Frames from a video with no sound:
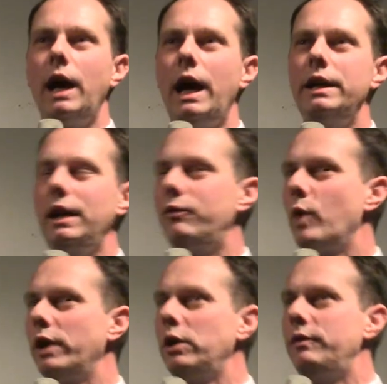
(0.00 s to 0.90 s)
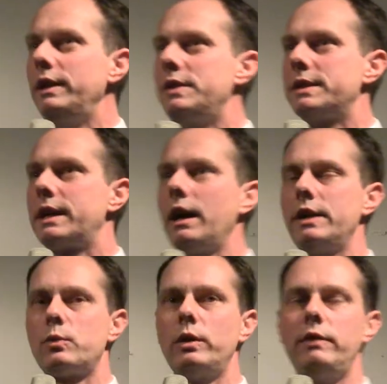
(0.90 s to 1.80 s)
if one of these
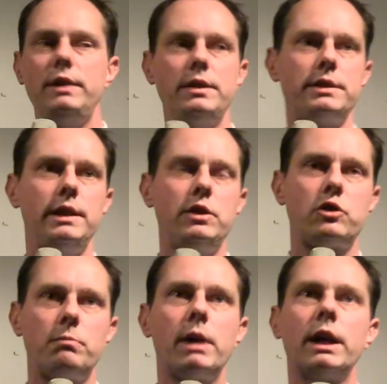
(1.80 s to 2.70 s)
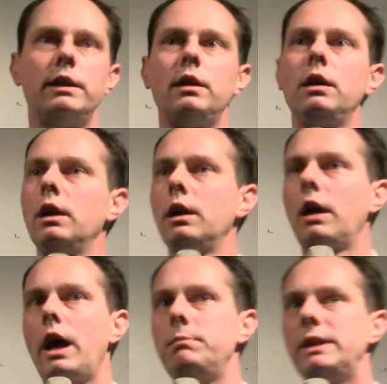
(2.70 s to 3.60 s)
guys, one of these teacher men,
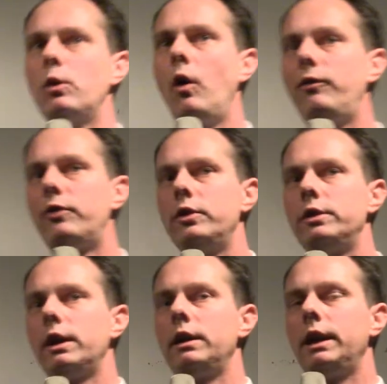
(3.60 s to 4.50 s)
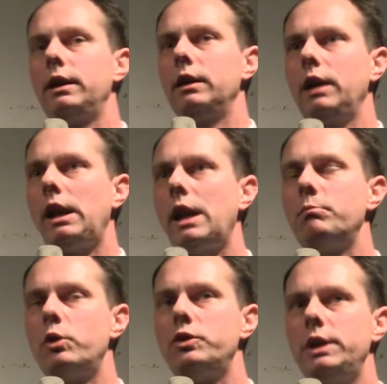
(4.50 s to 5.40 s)
had been offered a
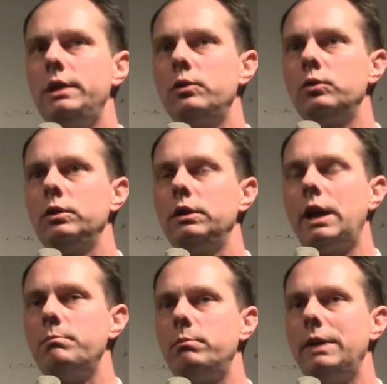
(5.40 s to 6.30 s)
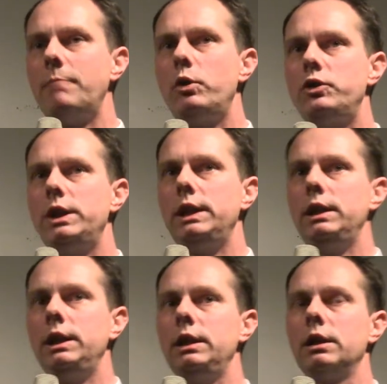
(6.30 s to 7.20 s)

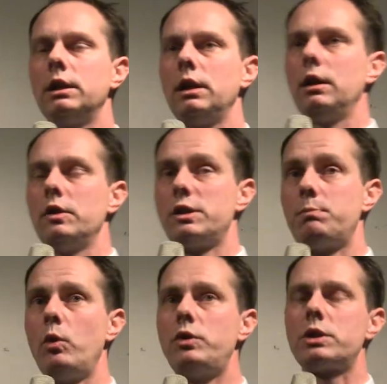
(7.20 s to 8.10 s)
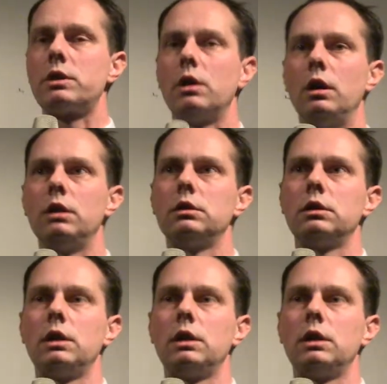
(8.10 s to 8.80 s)
Lamborghini sports car,